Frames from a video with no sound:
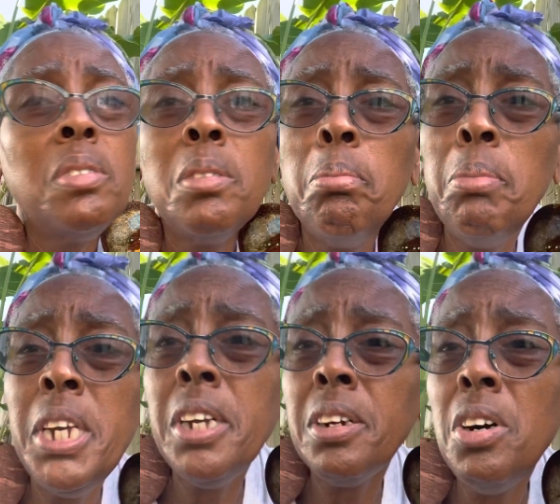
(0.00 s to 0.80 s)

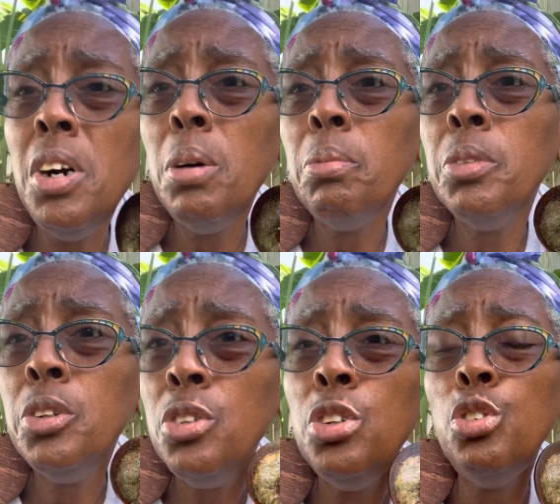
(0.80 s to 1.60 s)
Making comp,
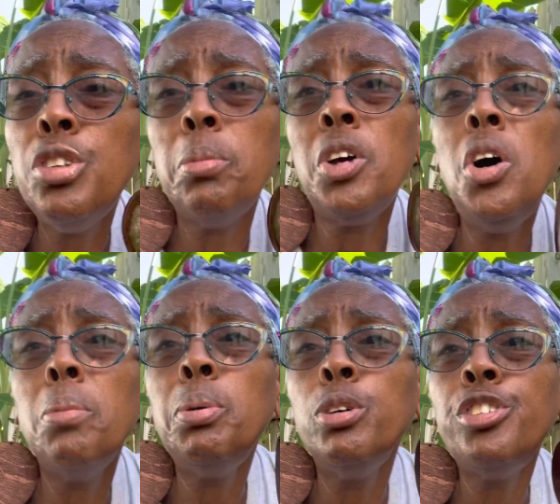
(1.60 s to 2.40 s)
using
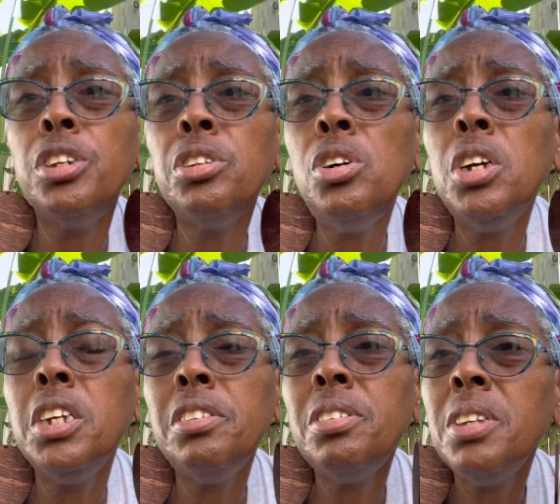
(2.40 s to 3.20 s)
composting
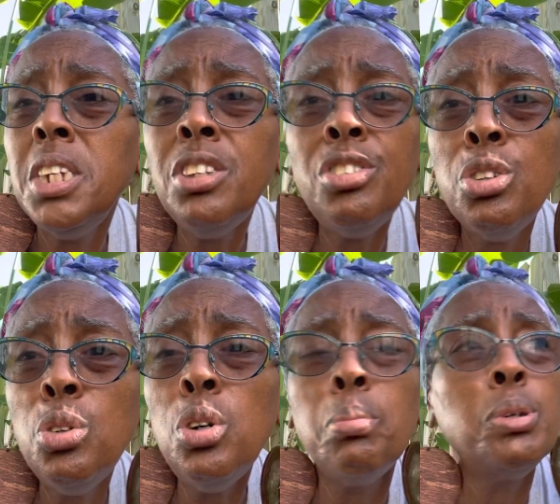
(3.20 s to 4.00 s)
toilets, it's
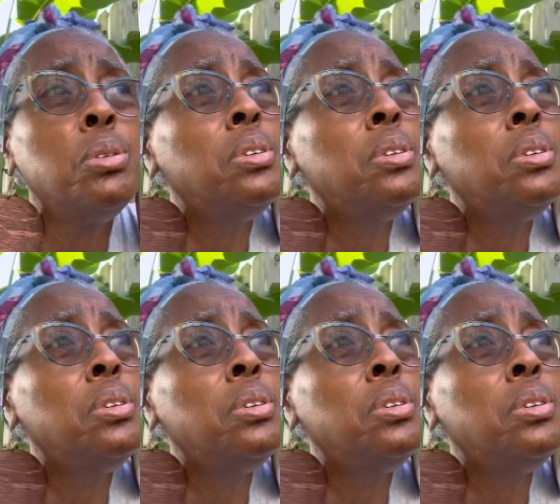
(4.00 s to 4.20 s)
doable.